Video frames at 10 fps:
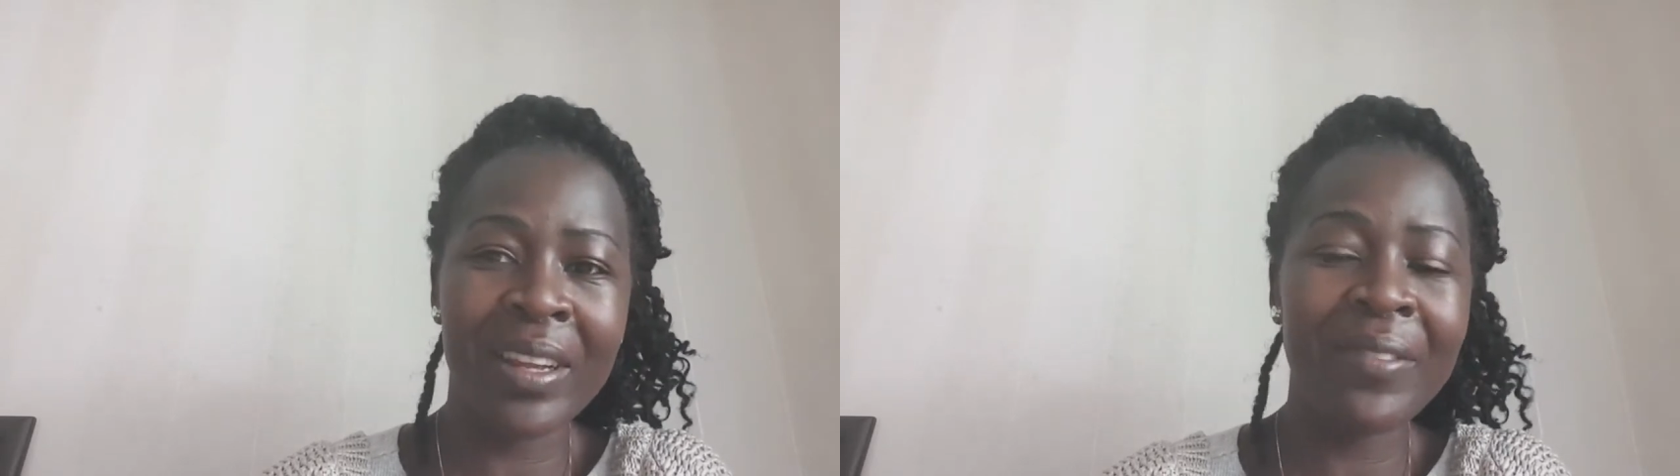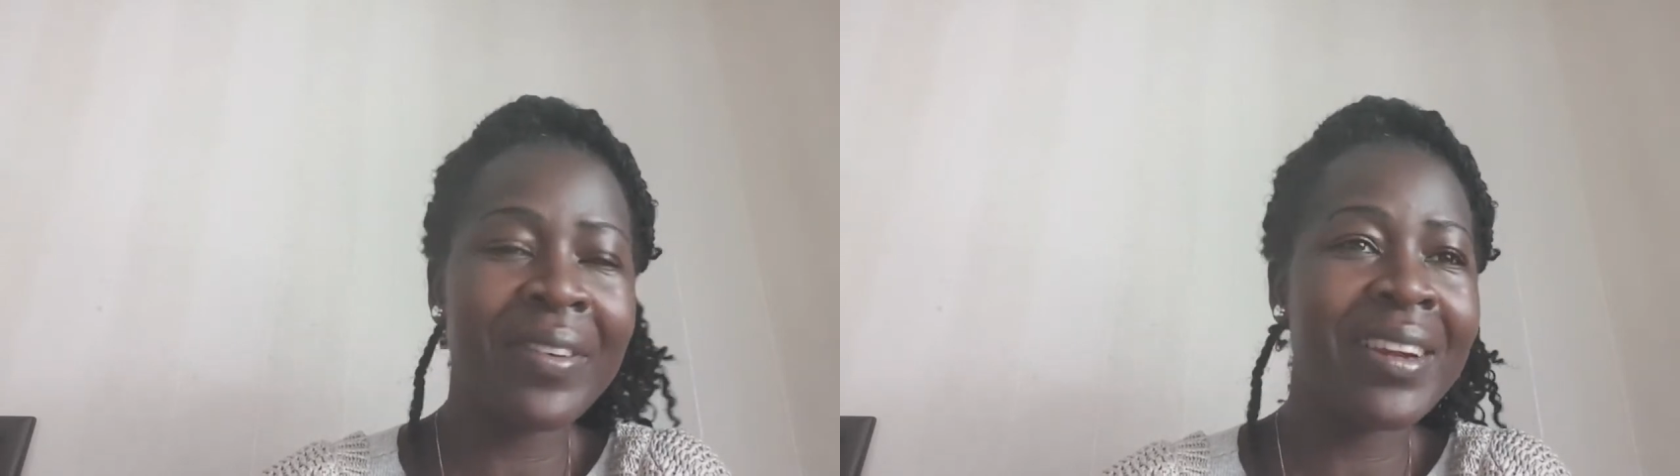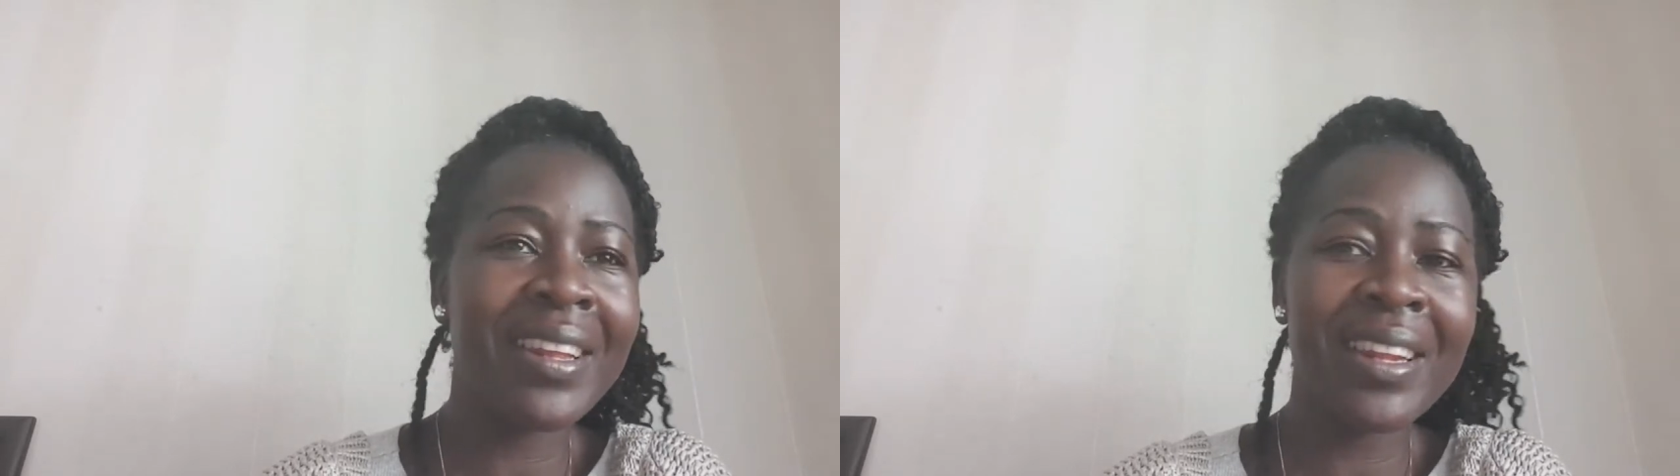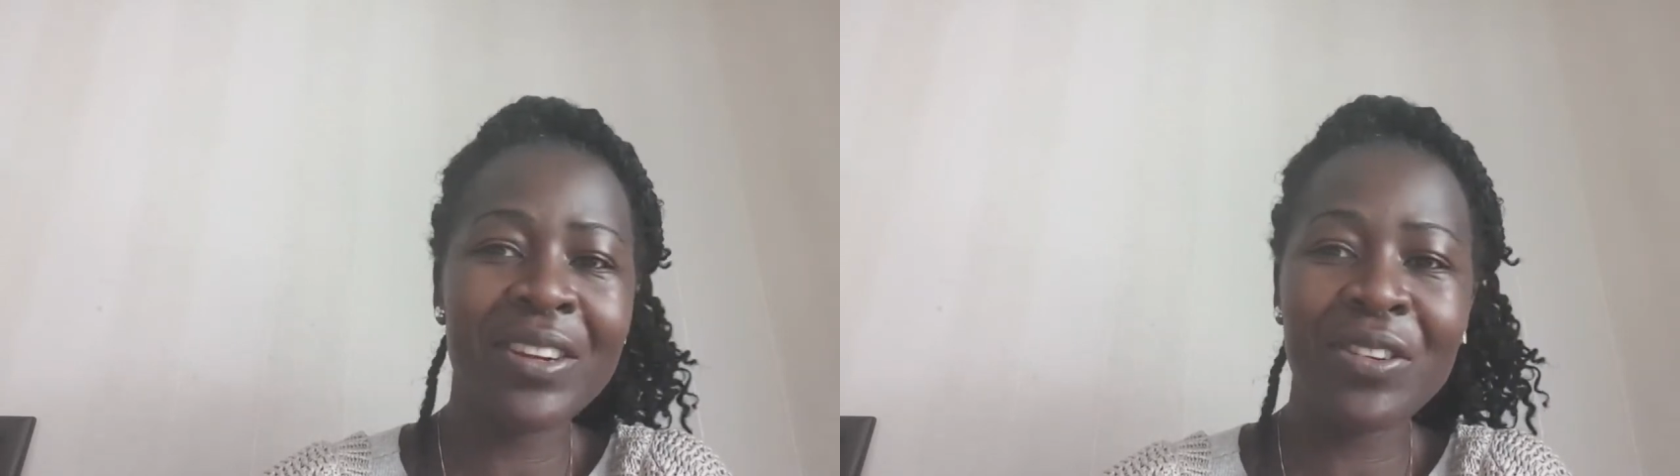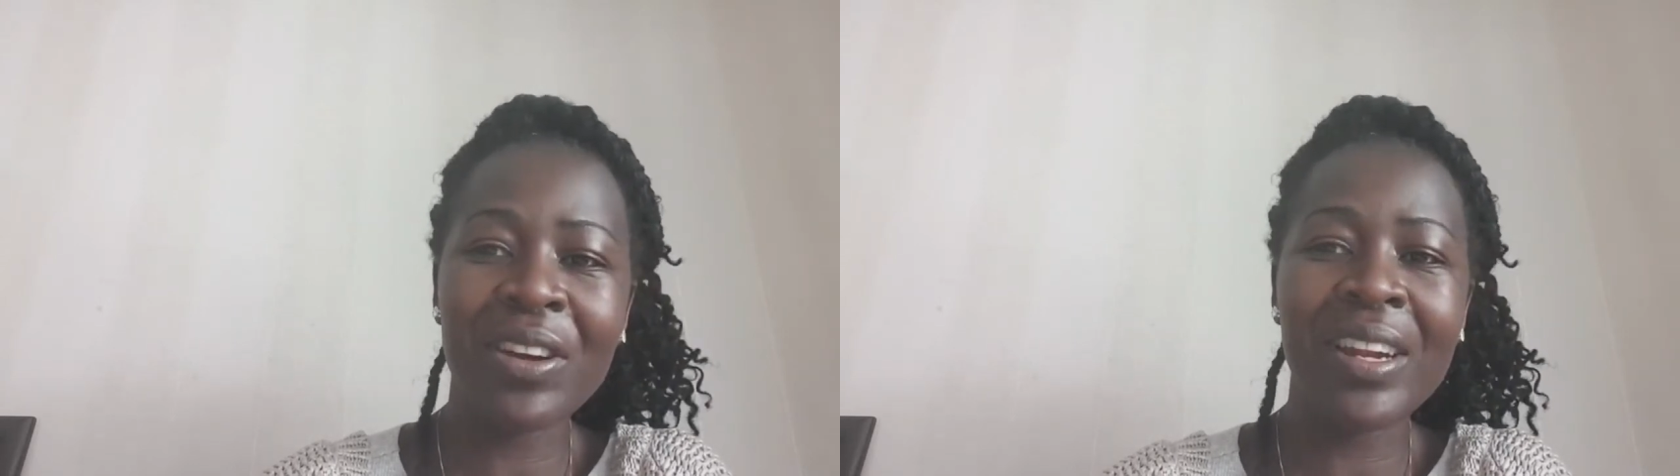even in the
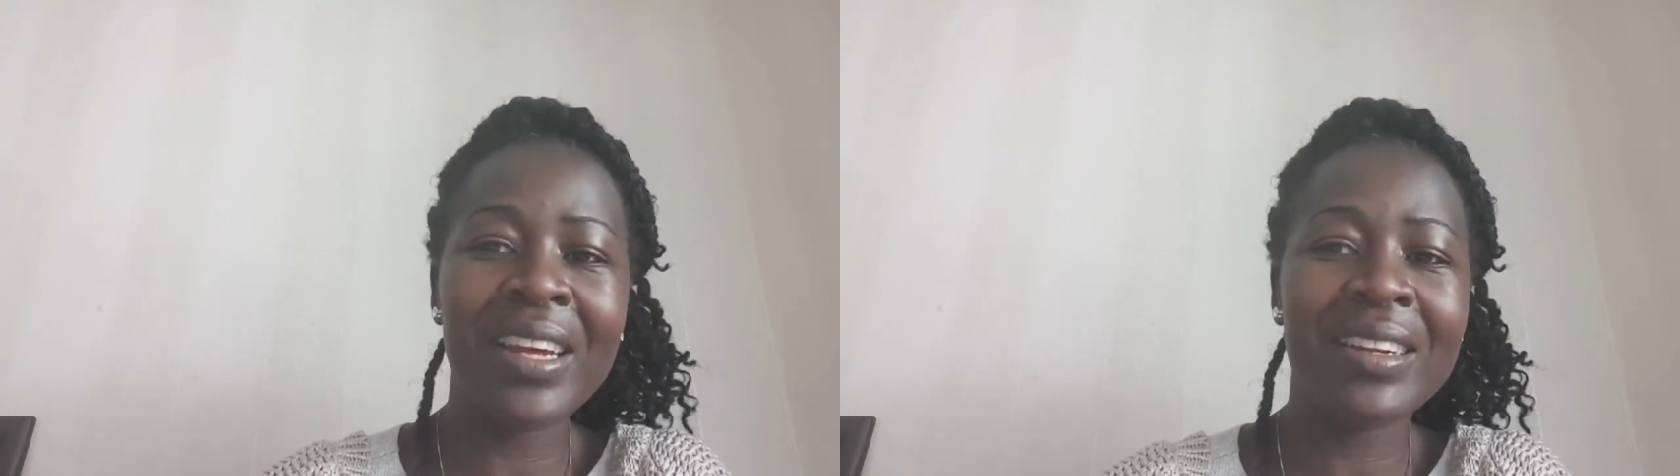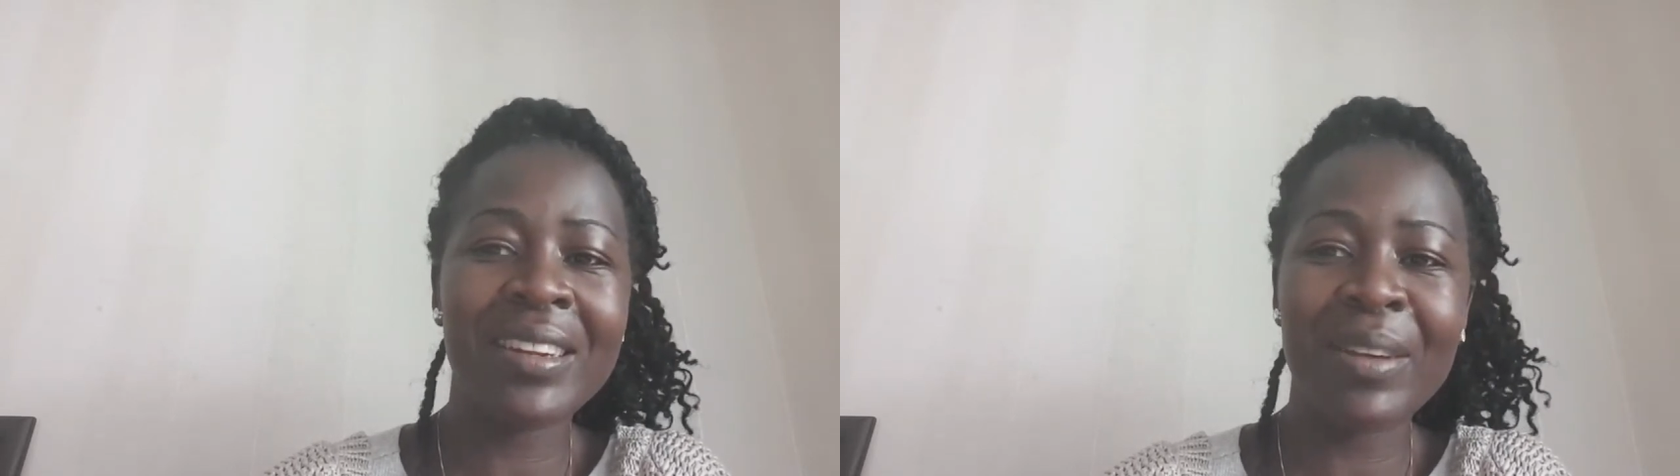toilet,